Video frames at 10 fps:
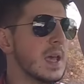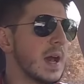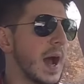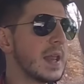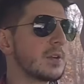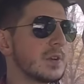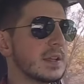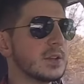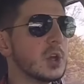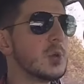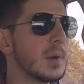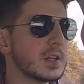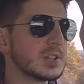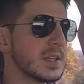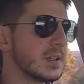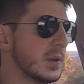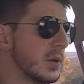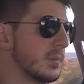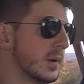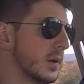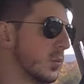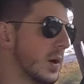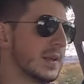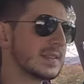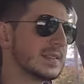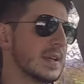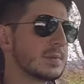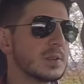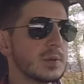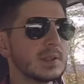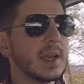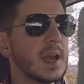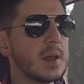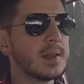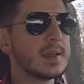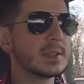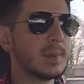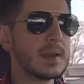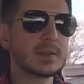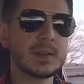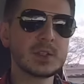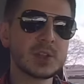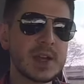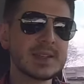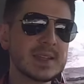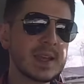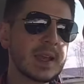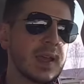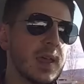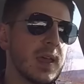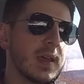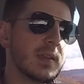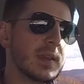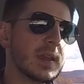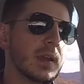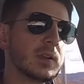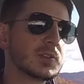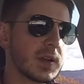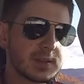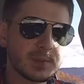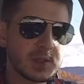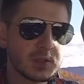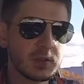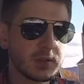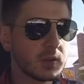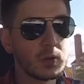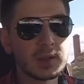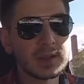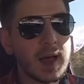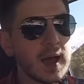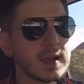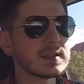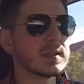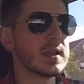I didn't read too much into it, but what it seems to entail is basically tracing the transmission cooling lines